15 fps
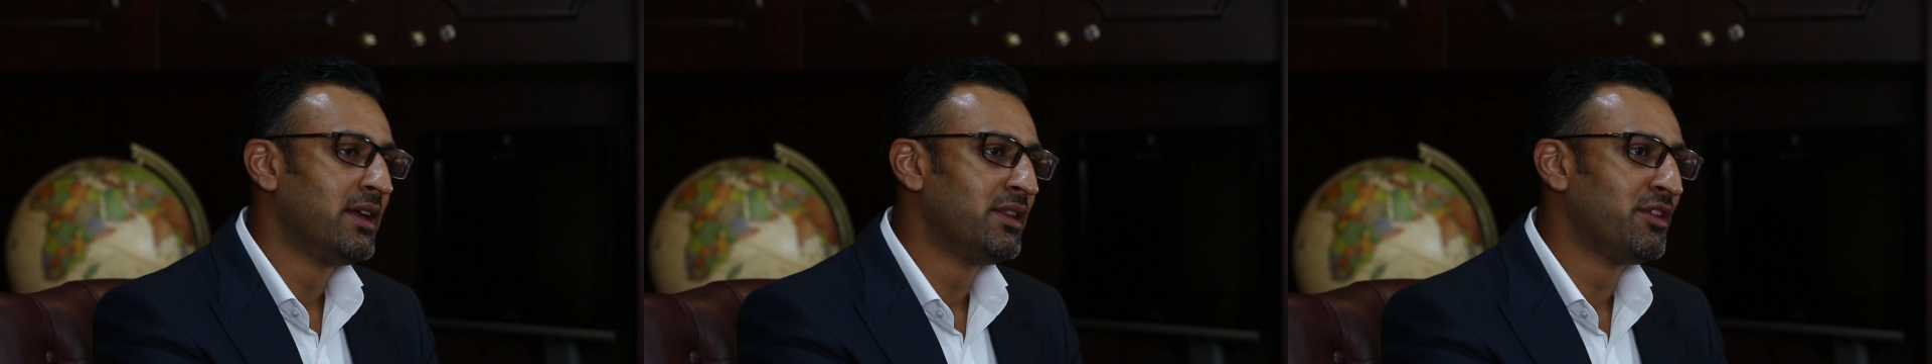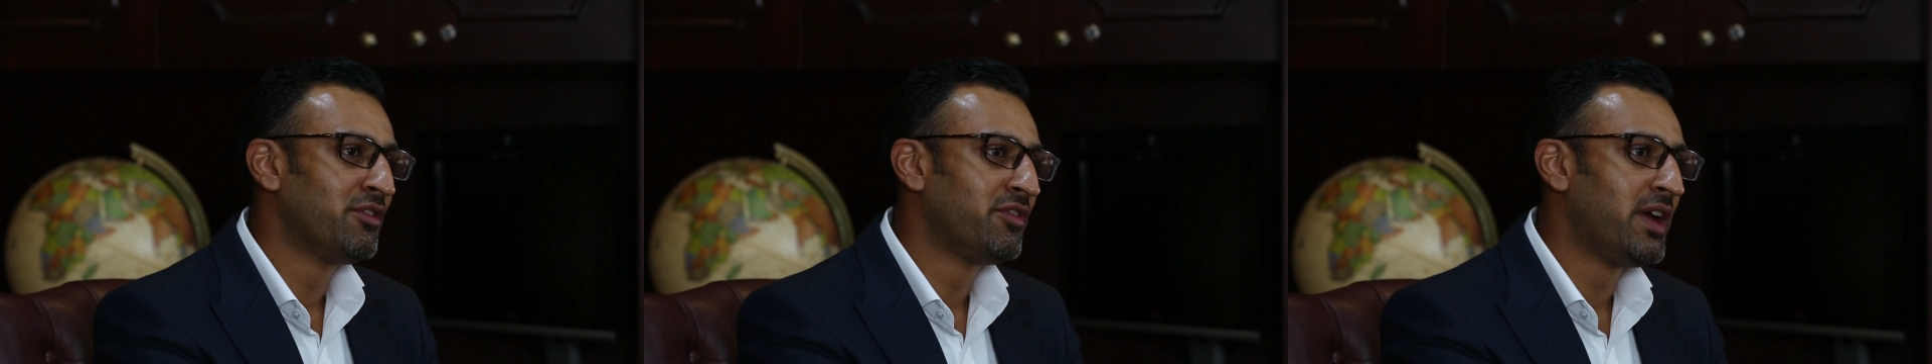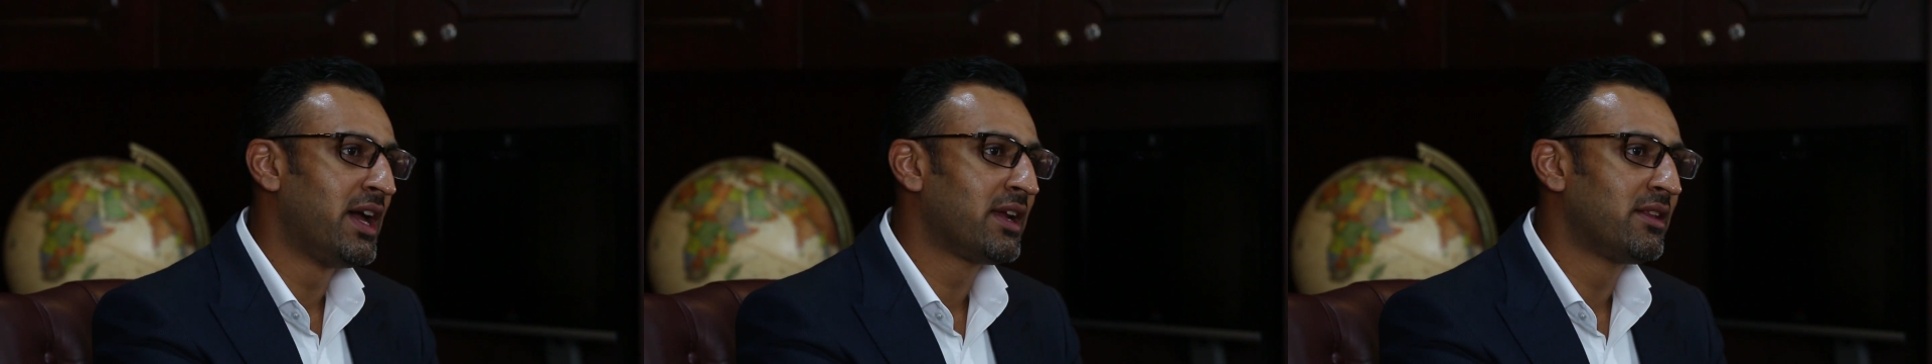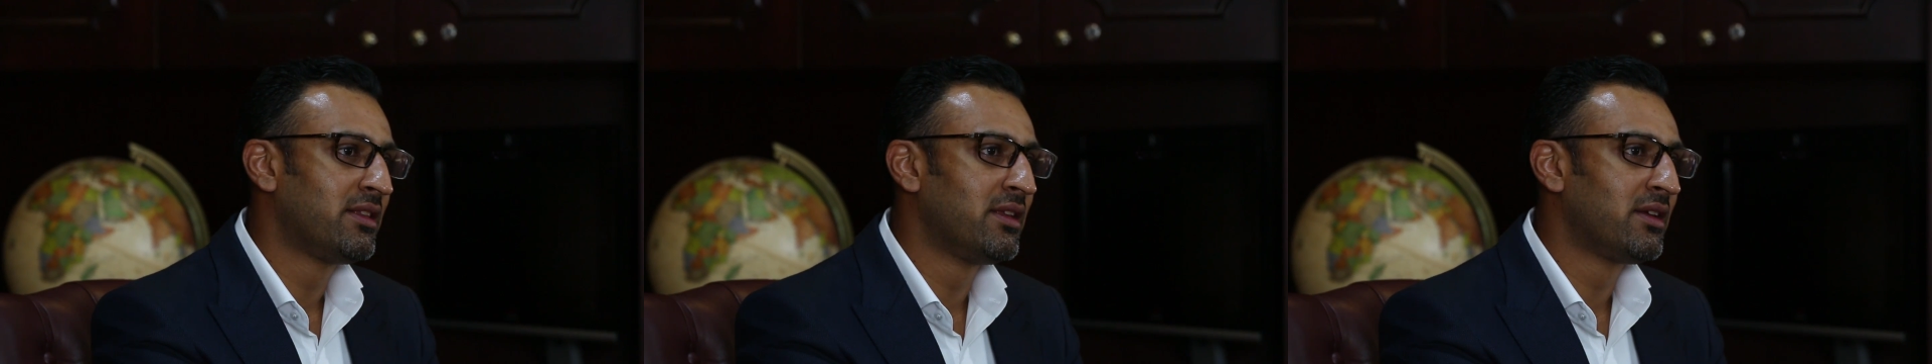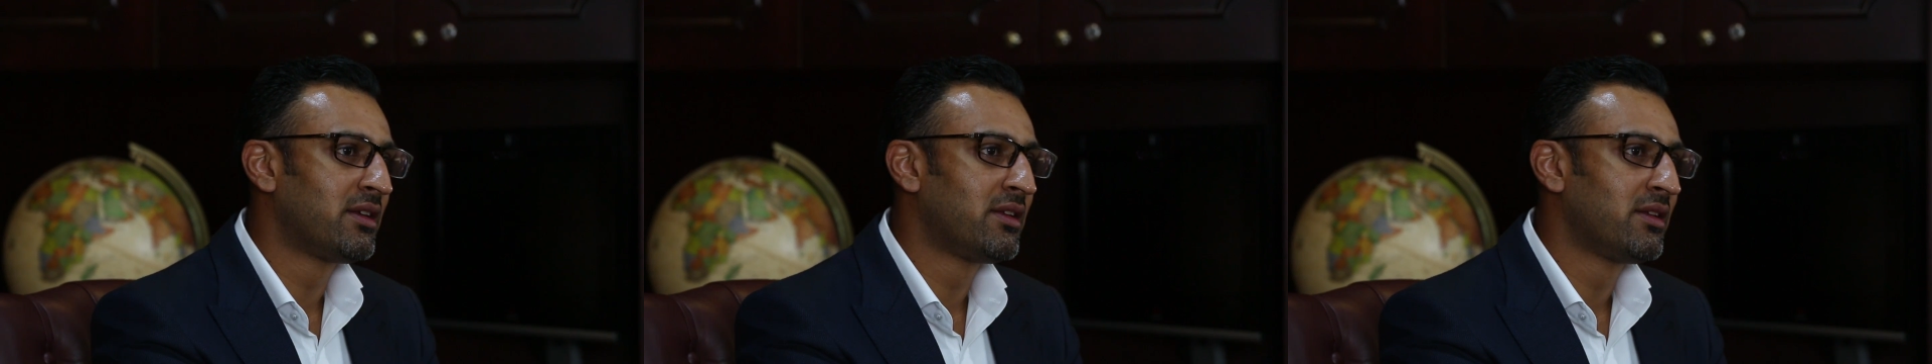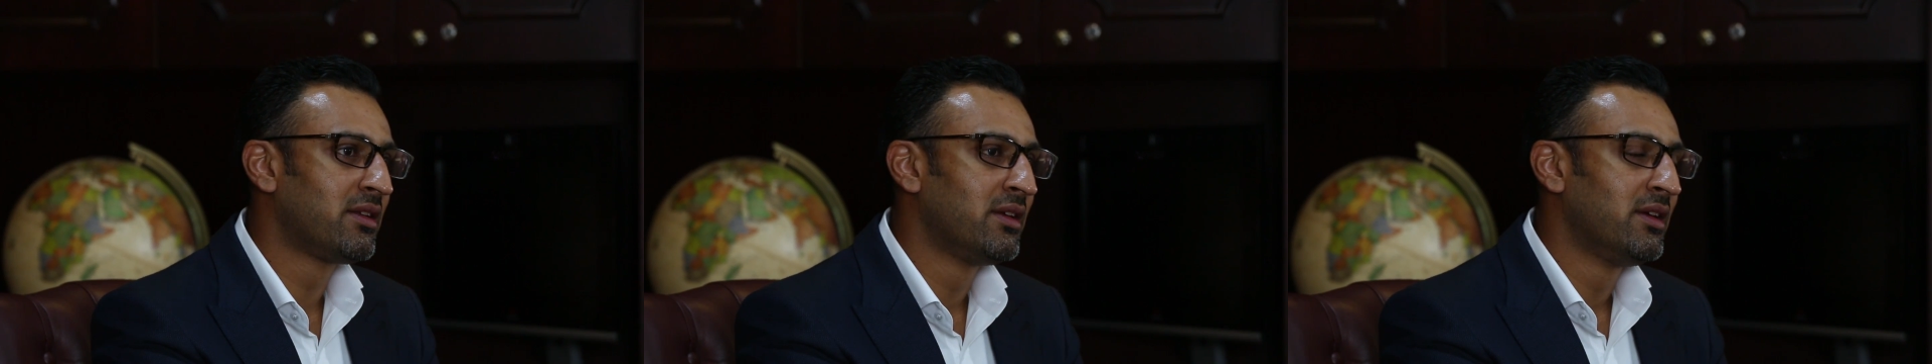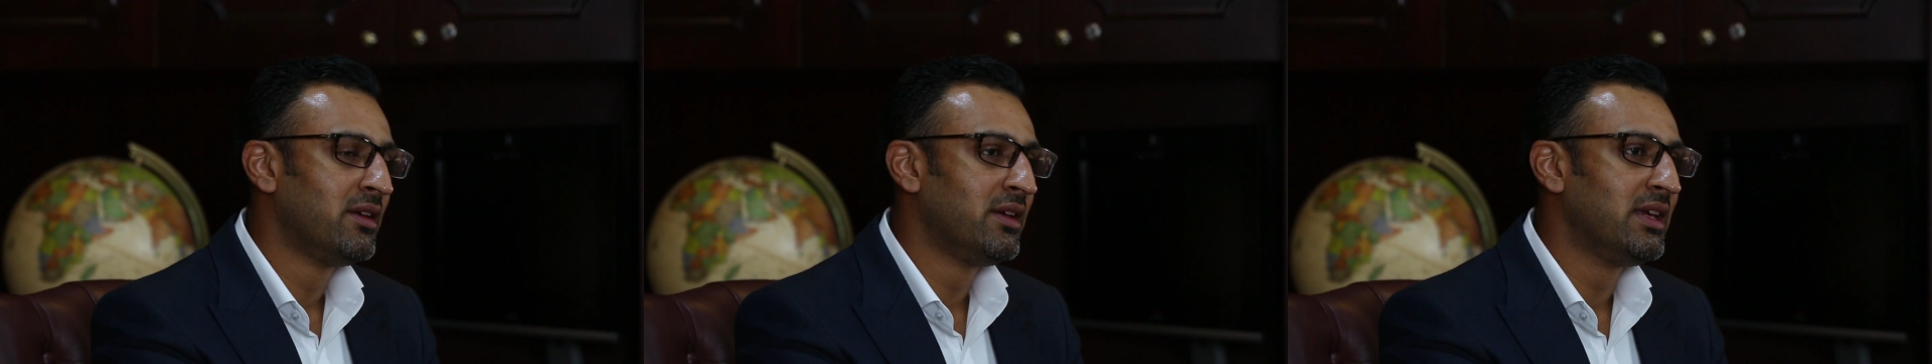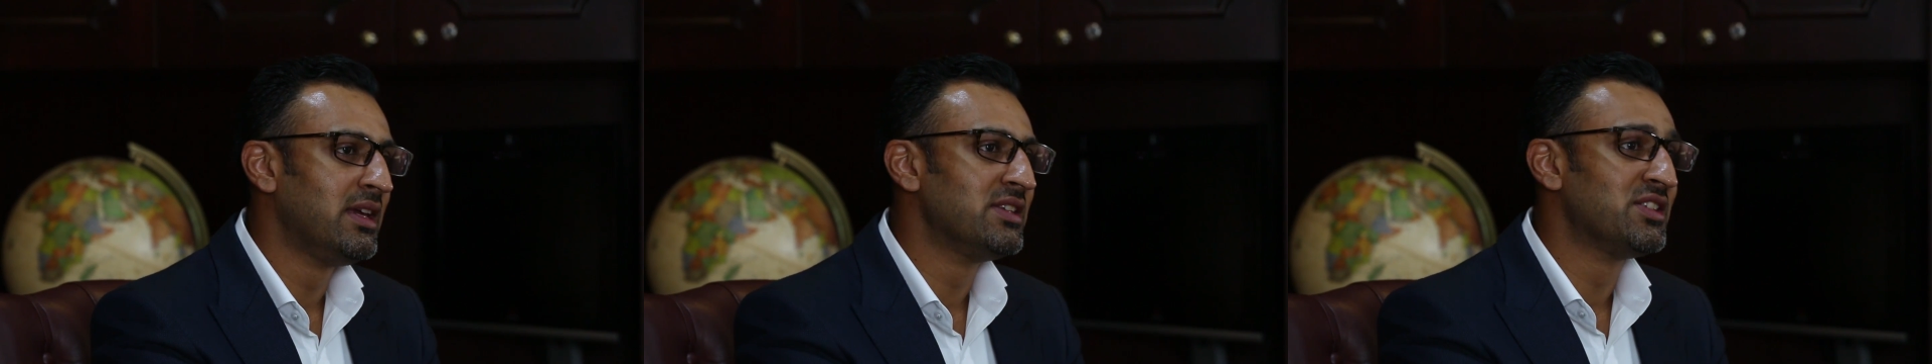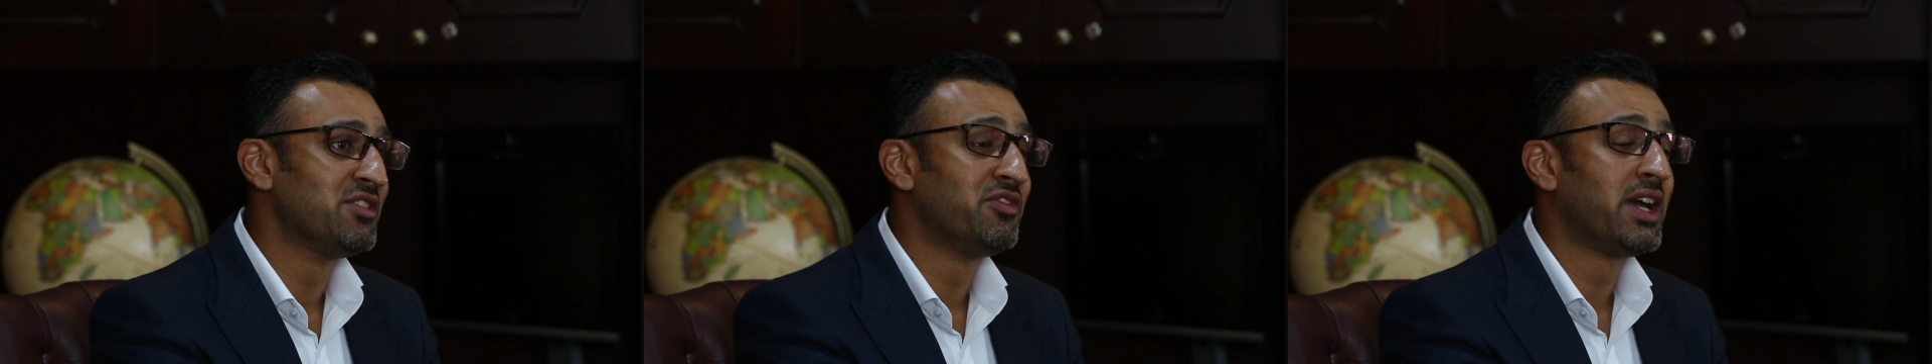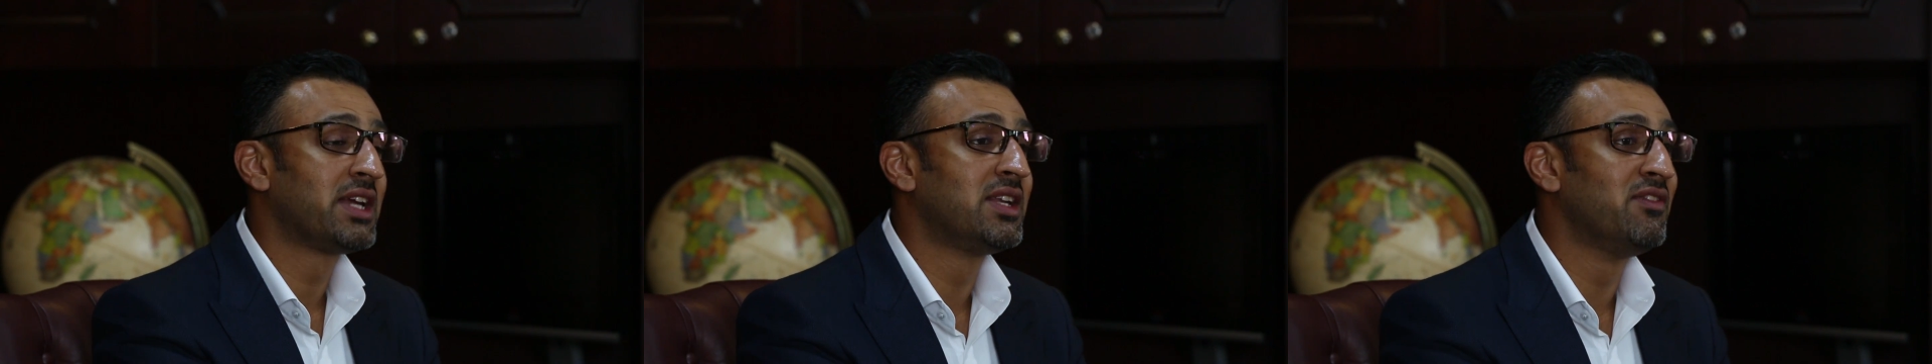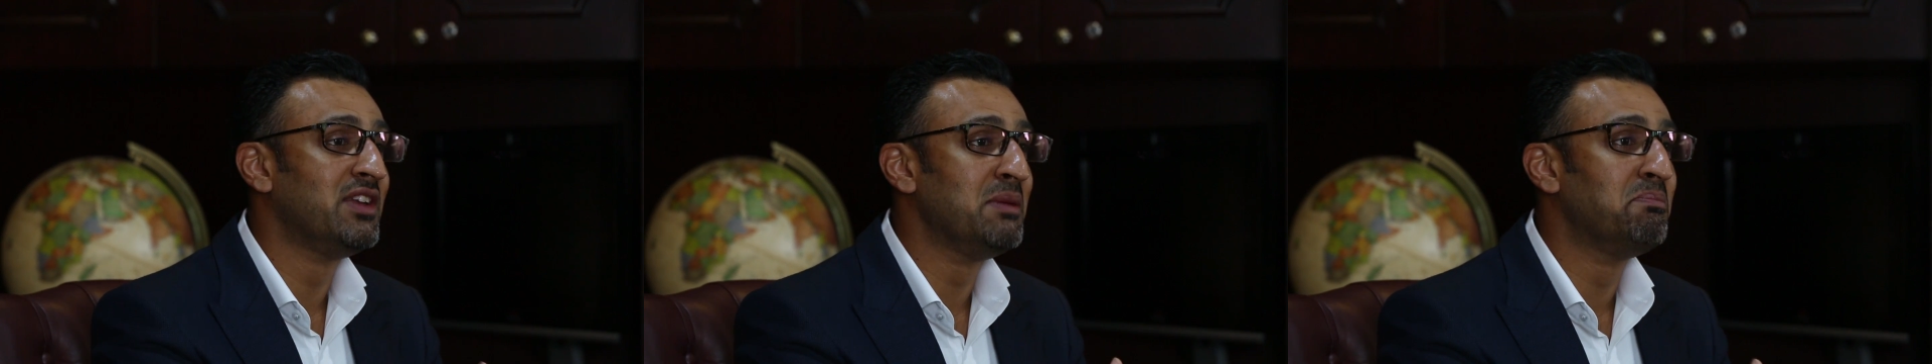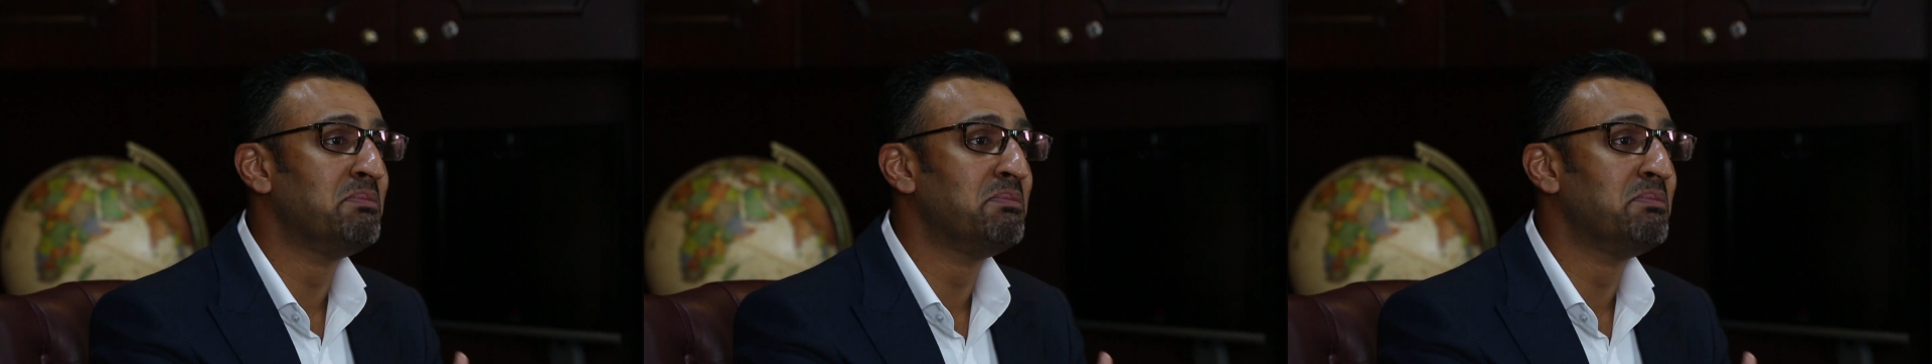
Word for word: the fact that he has effectively